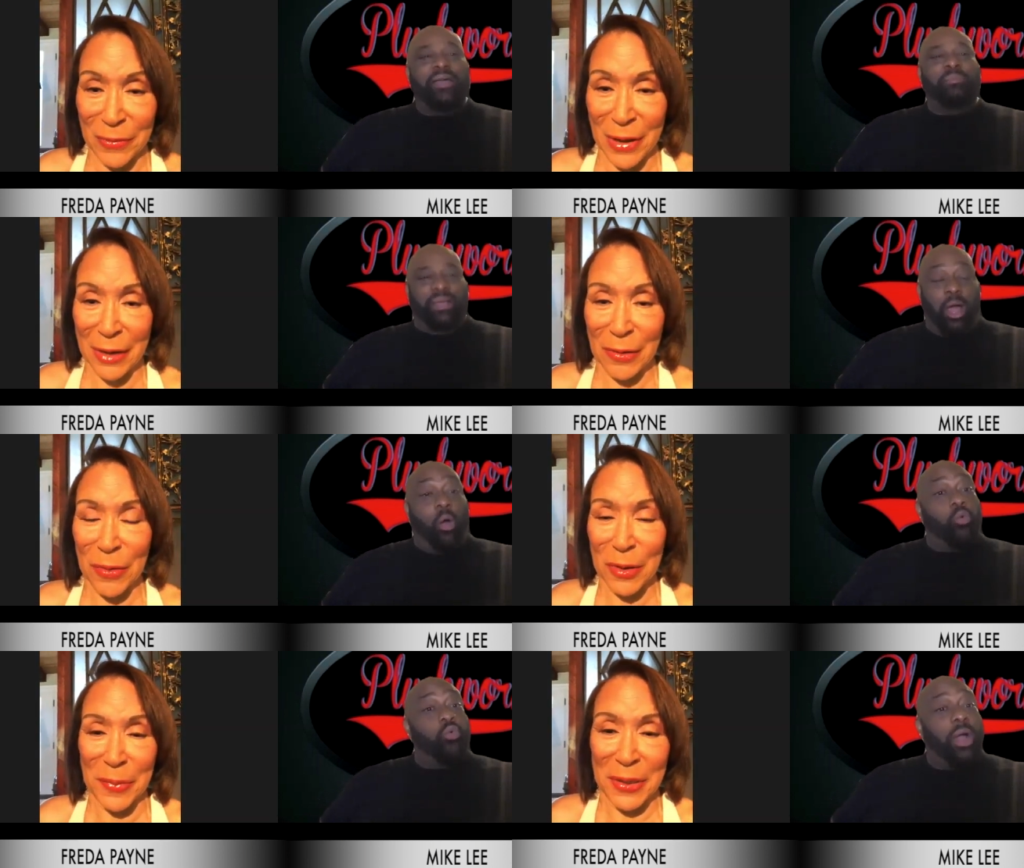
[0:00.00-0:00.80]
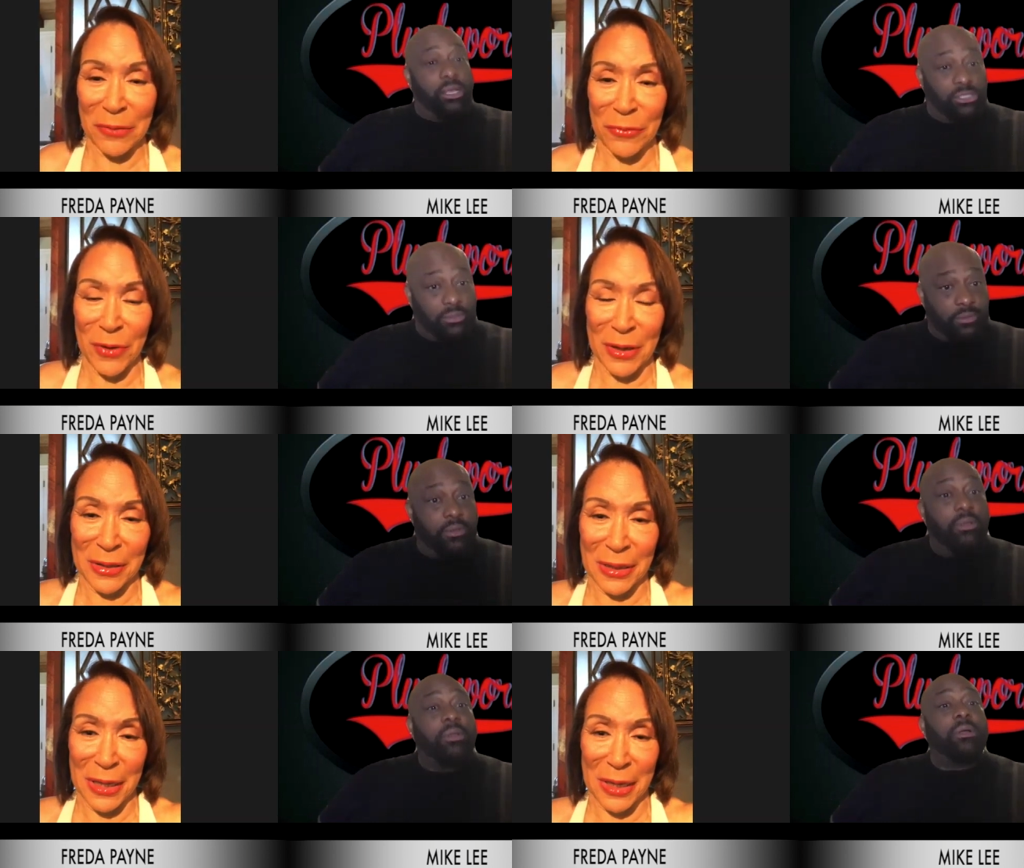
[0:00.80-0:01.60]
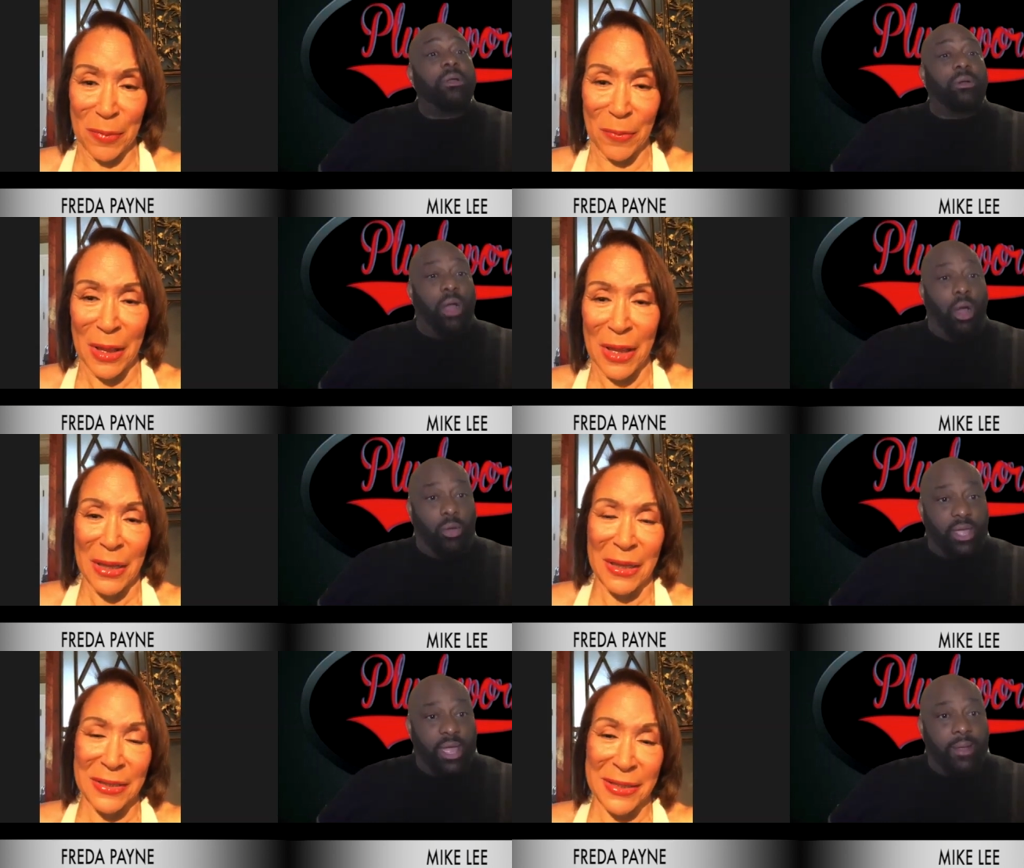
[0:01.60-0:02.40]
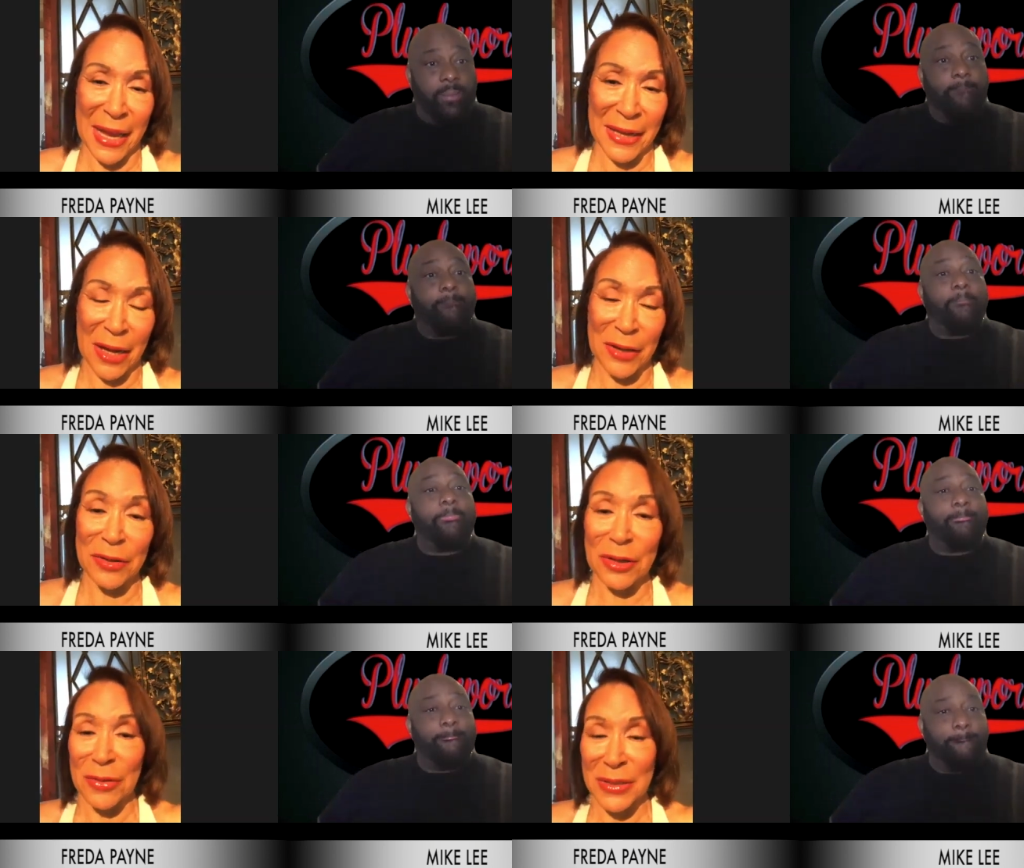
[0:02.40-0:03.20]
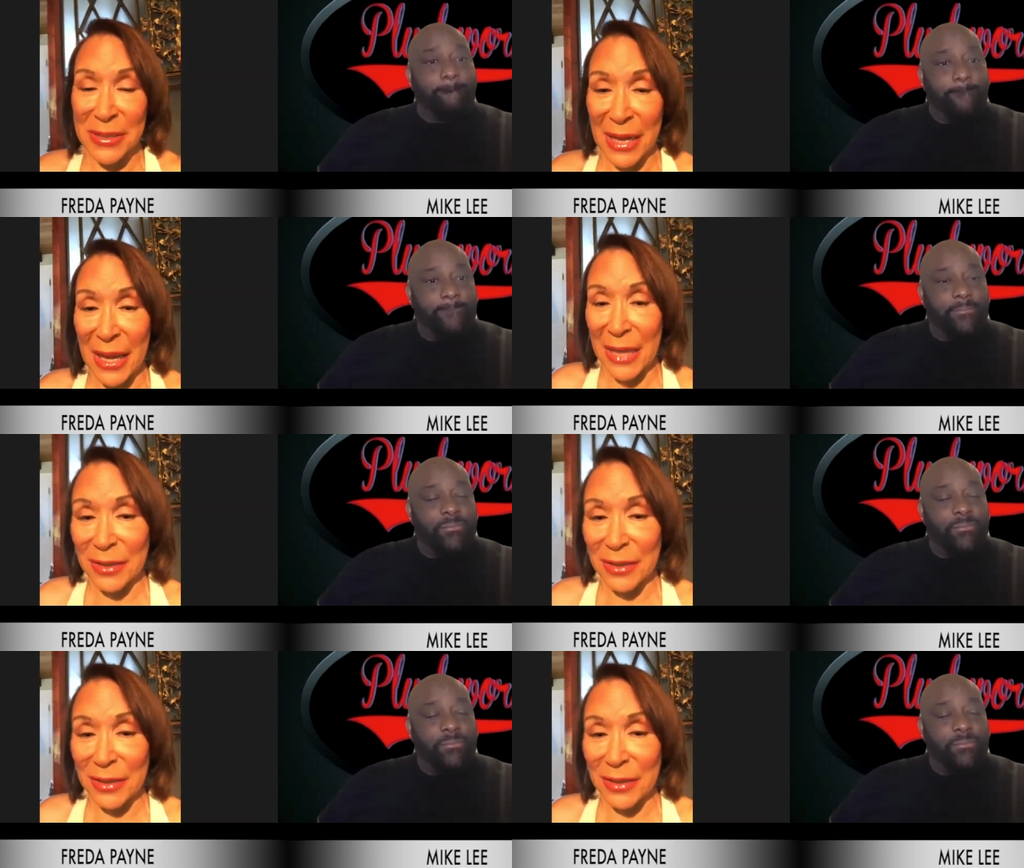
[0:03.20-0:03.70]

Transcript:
Speaker 1: I don't want to oh, be in front of the camera. Okay. His dad, now, you know, his dad